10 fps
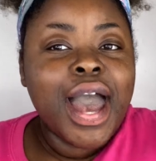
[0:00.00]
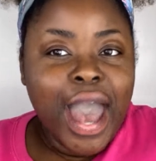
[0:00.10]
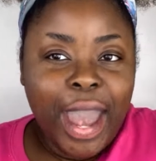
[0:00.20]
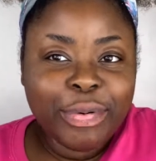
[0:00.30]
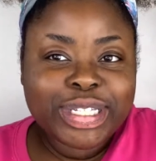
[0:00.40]

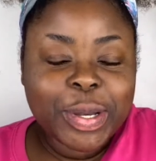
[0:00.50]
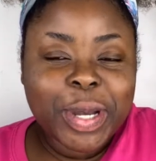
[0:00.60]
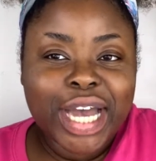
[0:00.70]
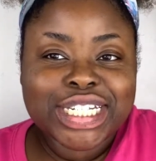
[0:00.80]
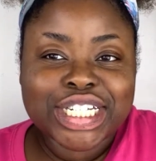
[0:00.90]
Hey, what's up
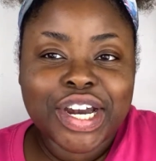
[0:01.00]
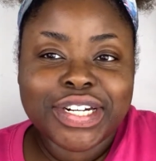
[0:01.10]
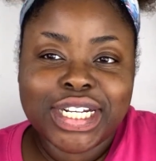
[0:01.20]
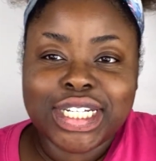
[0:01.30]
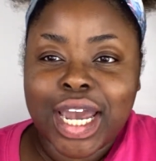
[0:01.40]
guys, it's your girl
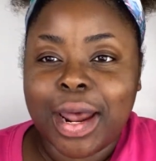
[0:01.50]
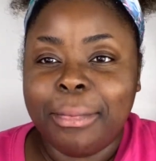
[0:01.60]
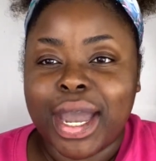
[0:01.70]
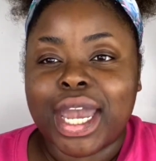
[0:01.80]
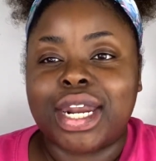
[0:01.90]
Nene, and I'm
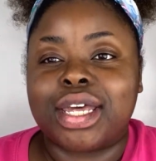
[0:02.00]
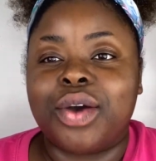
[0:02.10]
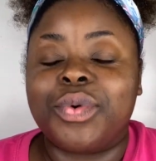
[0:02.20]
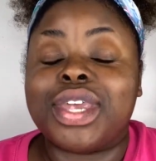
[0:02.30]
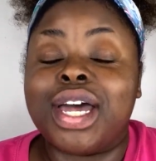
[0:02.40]
back at it again
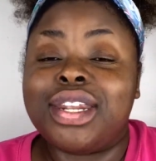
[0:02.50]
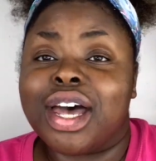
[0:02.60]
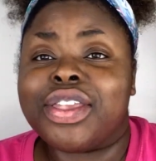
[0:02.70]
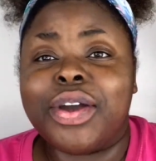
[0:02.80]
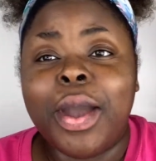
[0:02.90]
with
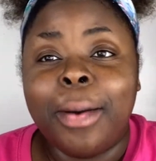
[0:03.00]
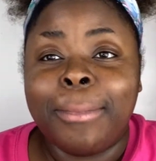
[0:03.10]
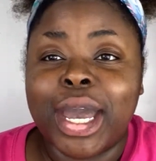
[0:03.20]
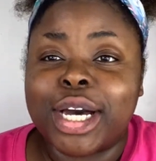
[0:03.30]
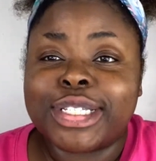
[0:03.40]
another
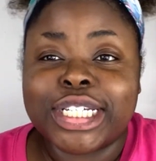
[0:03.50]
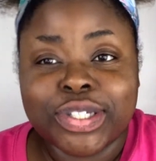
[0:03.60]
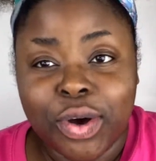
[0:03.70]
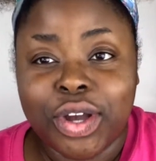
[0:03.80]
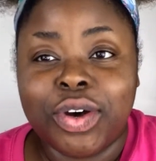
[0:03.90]
makeup
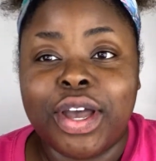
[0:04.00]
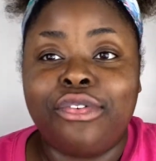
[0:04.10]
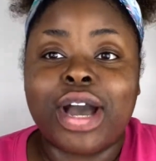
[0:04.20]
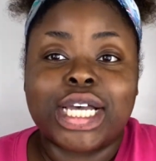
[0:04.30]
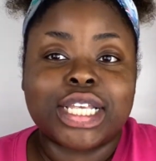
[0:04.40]
tutorial. If you
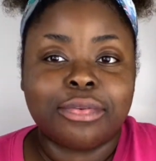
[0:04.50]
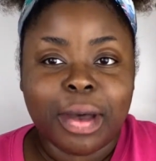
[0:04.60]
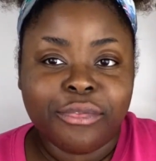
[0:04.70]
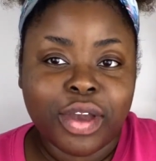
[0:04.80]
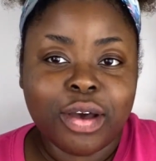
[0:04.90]
guys love my
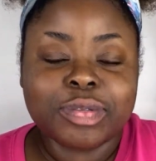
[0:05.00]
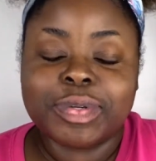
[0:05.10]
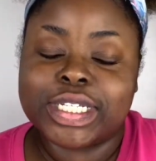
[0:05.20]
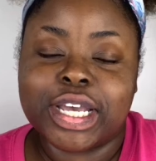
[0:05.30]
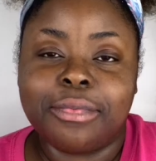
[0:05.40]
videos,
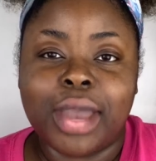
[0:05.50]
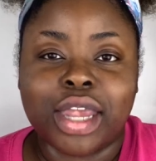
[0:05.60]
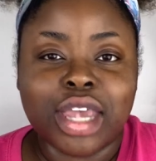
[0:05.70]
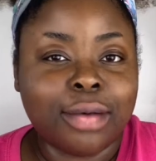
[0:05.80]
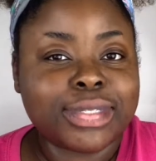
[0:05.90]
please give me a
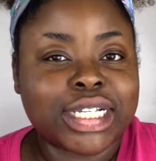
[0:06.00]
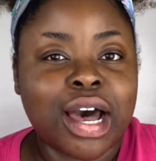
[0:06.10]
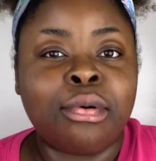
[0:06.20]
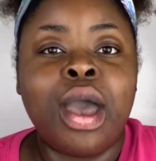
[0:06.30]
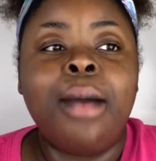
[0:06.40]
thumbs
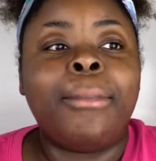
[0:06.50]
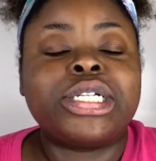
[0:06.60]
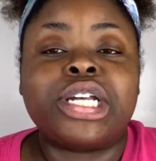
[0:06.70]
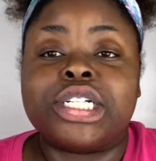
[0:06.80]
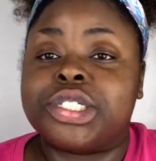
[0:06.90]
up. Make
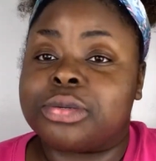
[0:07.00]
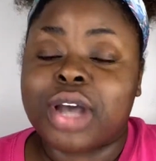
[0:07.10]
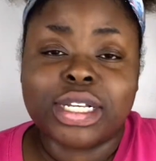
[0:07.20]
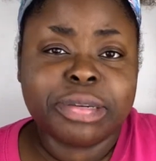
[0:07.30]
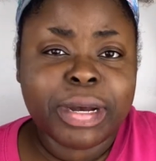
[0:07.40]
sure that you
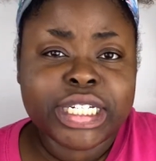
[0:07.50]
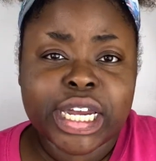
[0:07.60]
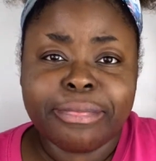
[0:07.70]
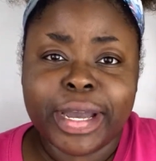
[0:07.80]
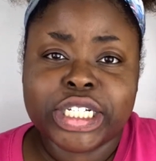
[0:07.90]
subscribe to my channel.
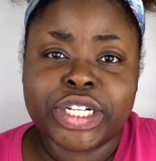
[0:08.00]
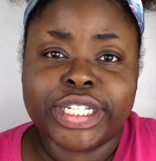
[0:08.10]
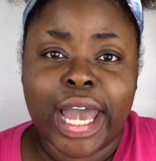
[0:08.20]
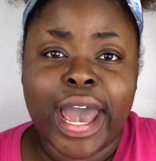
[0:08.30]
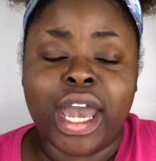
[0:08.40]
Make sure
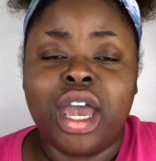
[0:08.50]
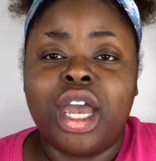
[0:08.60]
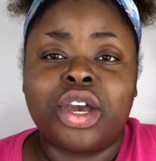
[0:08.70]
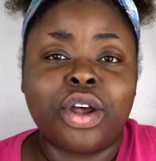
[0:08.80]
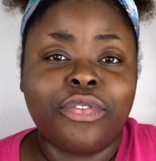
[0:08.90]
that
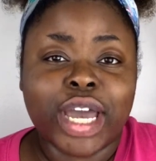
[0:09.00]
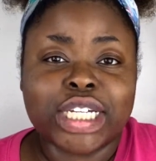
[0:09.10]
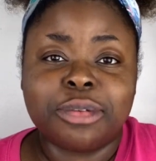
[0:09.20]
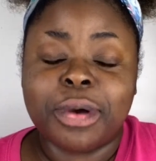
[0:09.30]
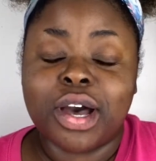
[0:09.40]
your
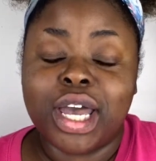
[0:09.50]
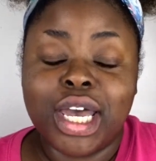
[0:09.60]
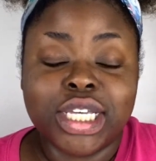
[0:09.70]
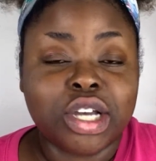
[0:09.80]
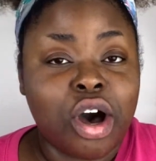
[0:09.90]
notification bell
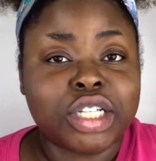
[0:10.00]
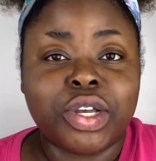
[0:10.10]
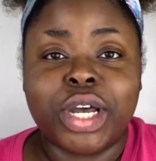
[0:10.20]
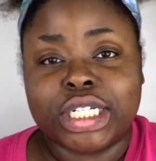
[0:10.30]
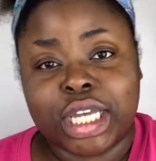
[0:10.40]
is on so you
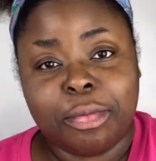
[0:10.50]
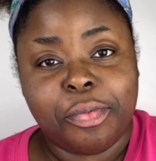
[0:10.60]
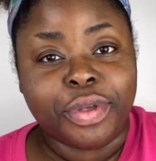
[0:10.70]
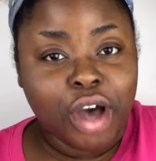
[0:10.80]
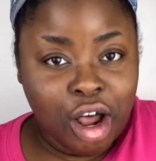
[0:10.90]
guys can keep up
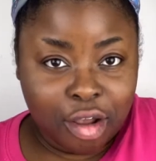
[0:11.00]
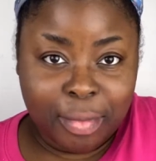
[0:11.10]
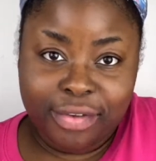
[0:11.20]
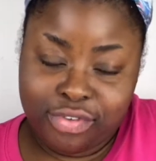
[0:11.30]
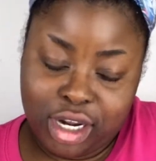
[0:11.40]
with all of my
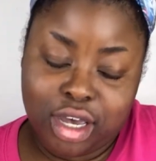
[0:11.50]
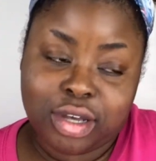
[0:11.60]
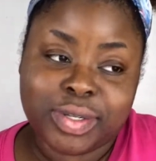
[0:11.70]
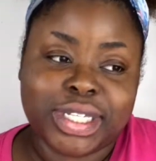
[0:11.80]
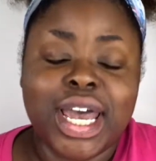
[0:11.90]

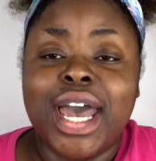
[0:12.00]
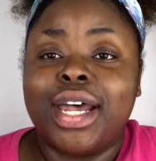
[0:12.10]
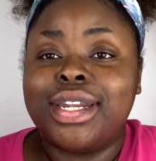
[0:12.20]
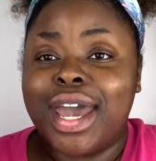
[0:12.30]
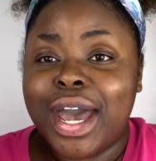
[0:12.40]
videos.
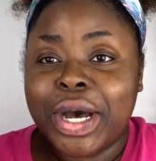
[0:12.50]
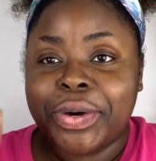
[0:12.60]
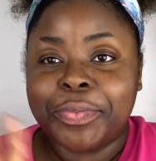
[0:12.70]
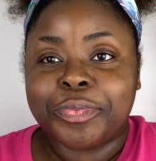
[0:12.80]
Now,